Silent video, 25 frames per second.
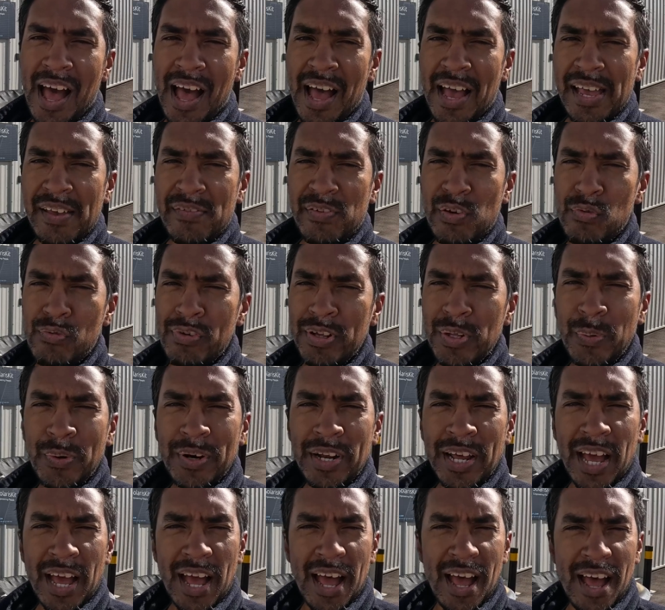If you really
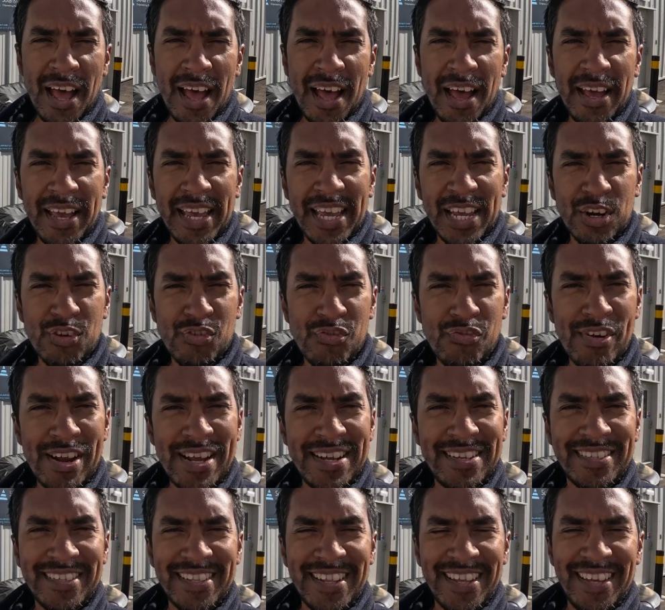want to
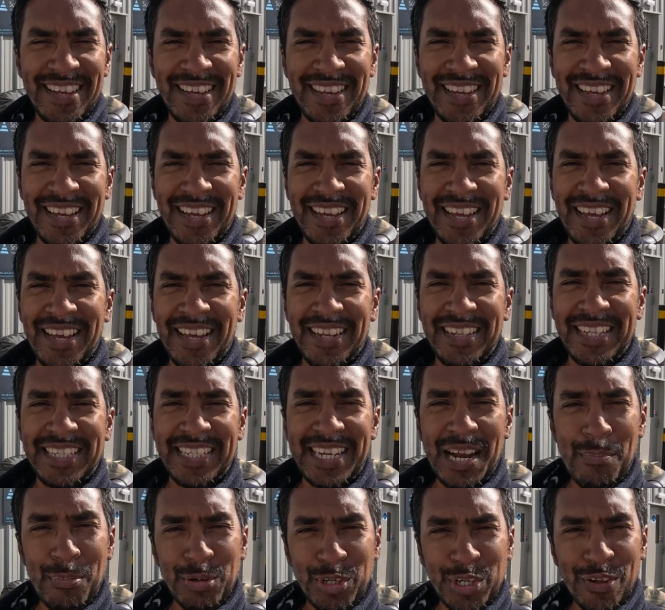increase the
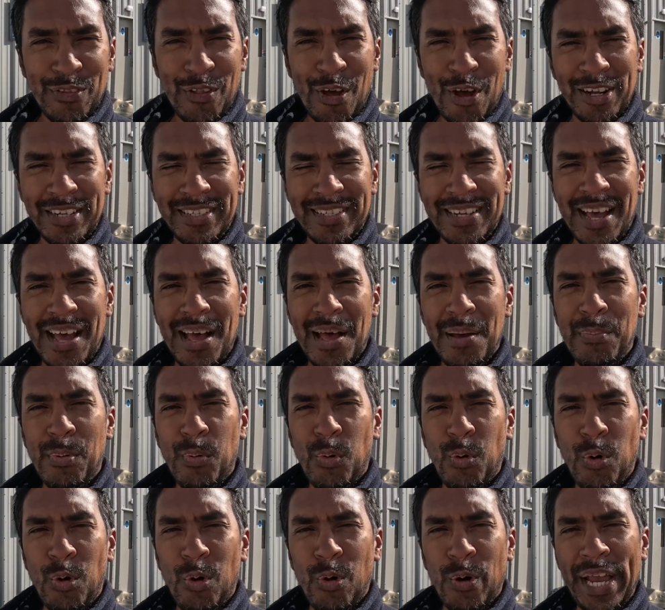temperature of the hot tub
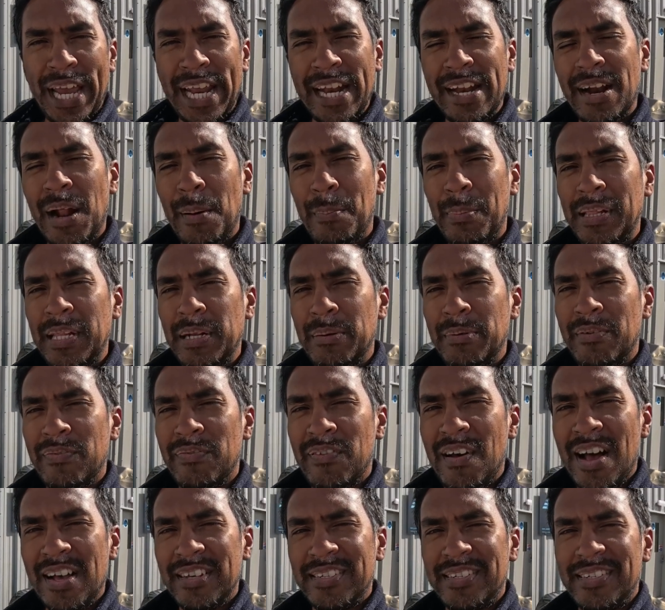or heat it up a little bit
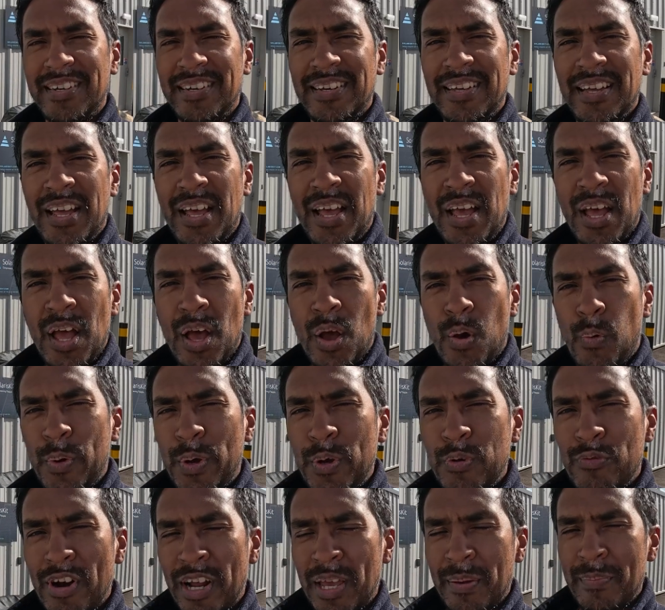faster, we
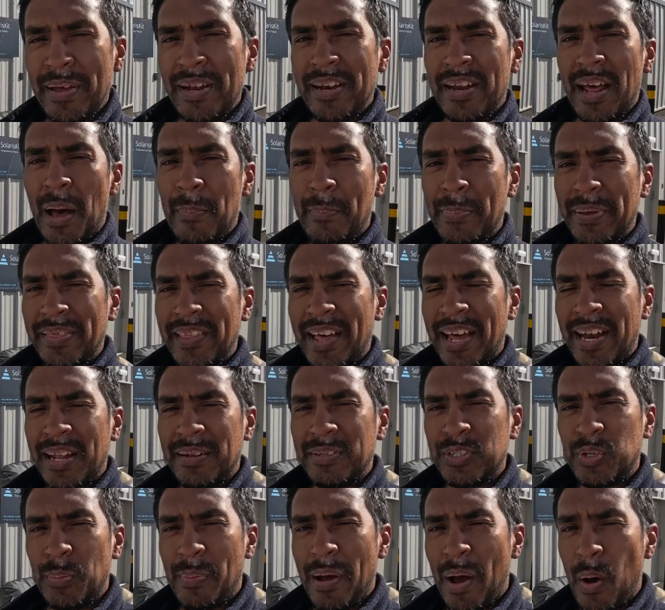would recommend upping that
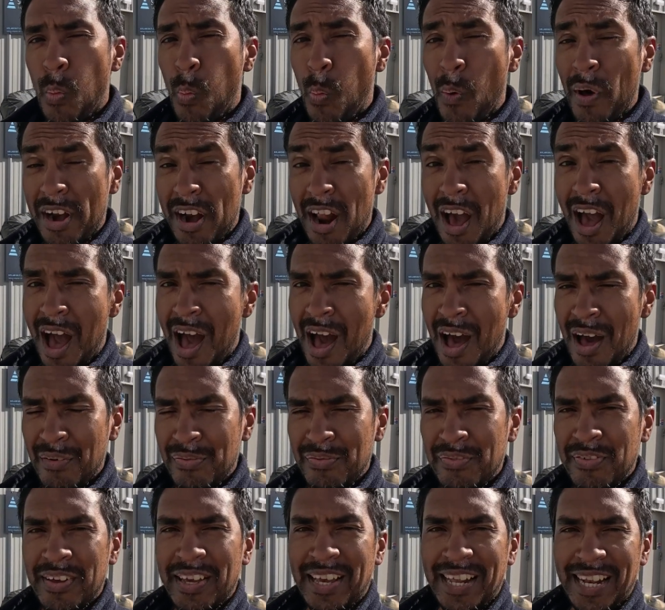to about
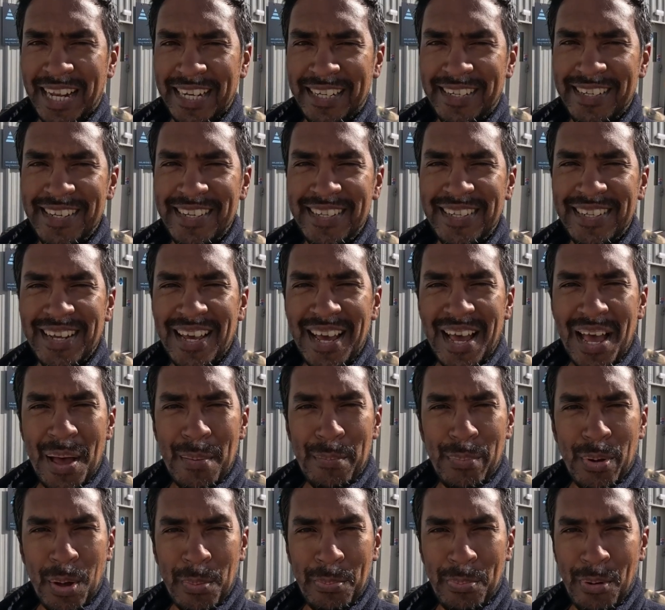1.5 collectors
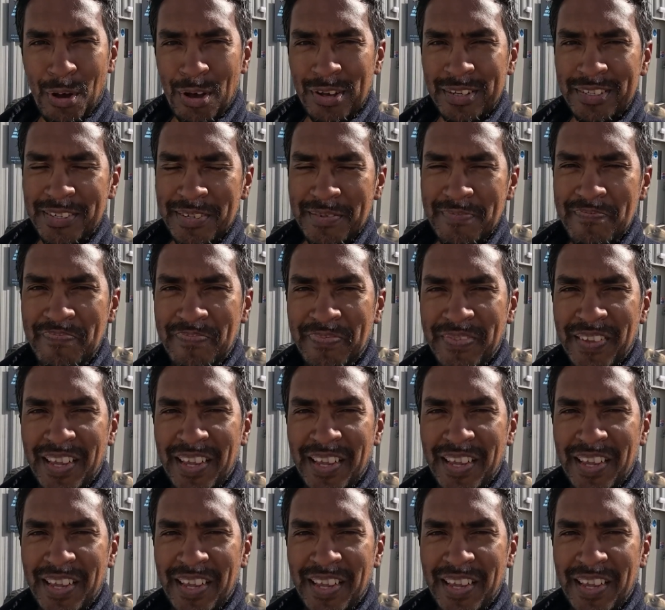per person.